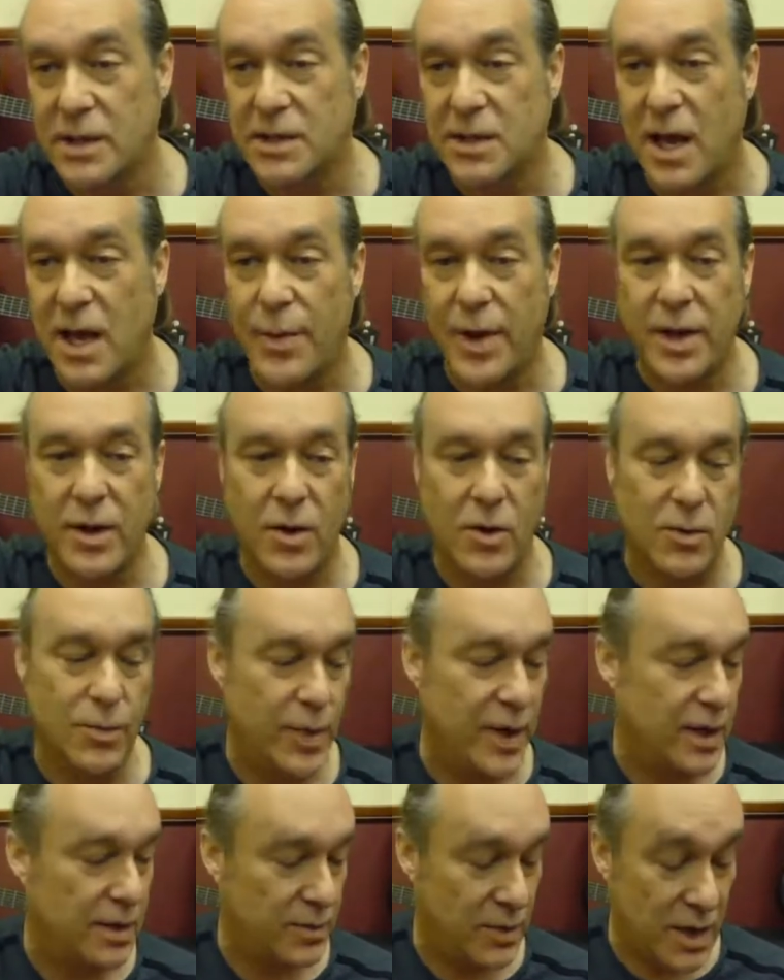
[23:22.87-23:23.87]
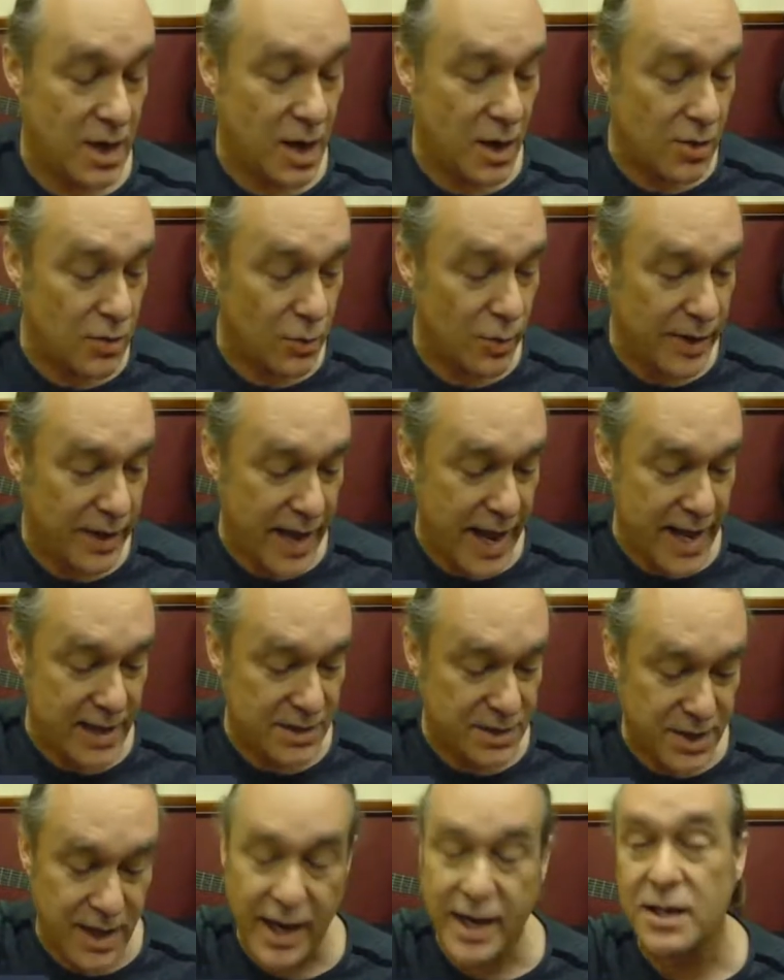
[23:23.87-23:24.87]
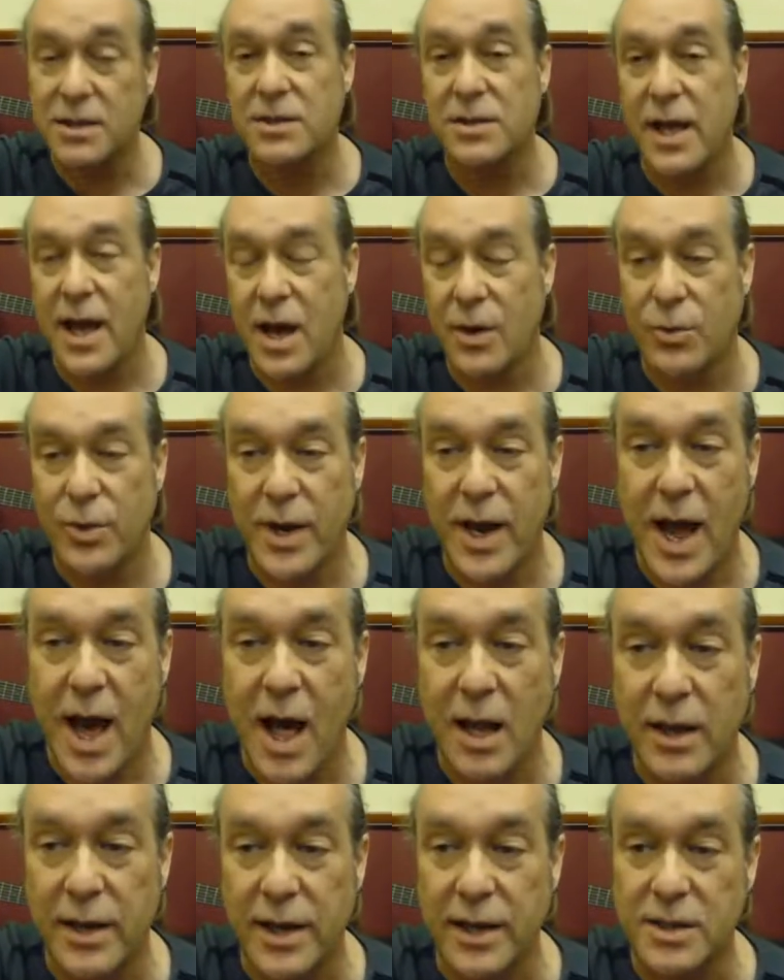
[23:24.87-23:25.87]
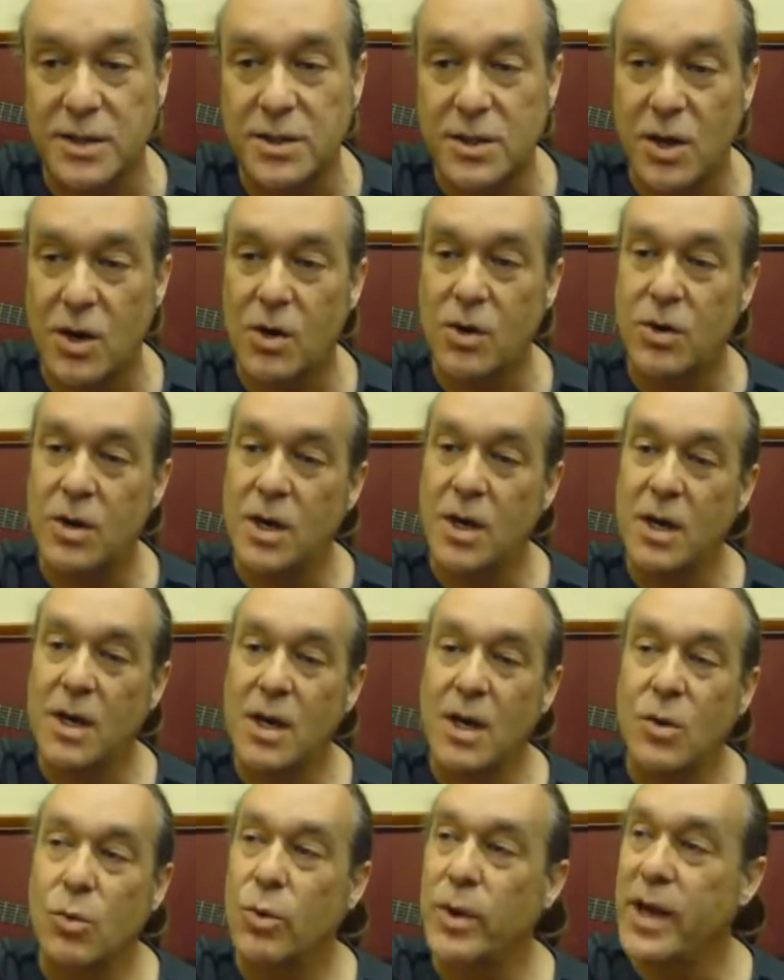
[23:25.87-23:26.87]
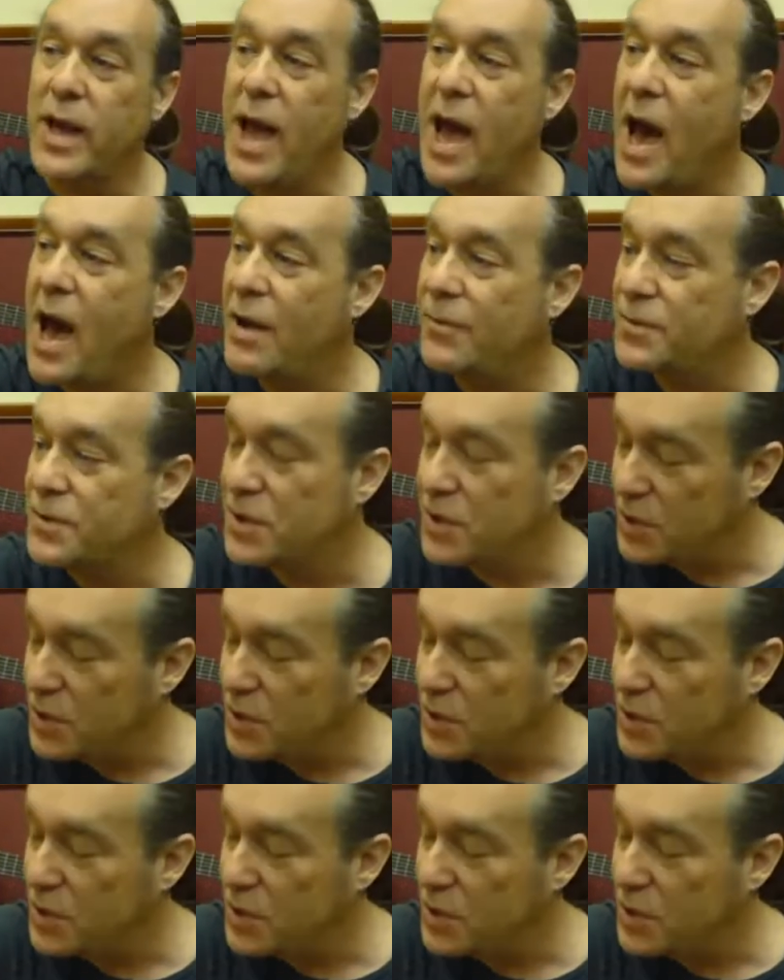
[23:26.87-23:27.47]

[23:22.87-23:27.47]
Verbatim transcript: this on my own, but, you know, right. we can't change that reality. So yeah. we have